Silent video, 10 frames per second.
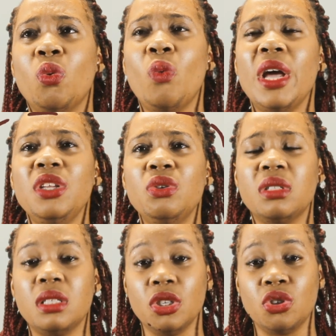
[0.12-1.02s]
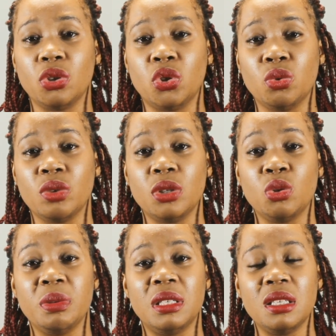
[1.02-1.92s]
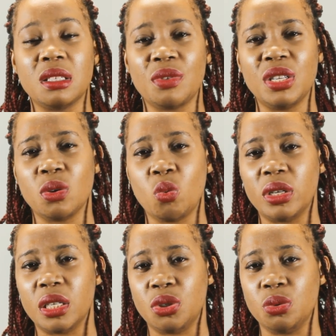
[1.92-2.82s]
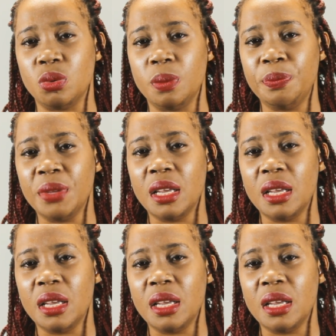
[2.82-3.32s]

when you teach your children to be discreet in what they do,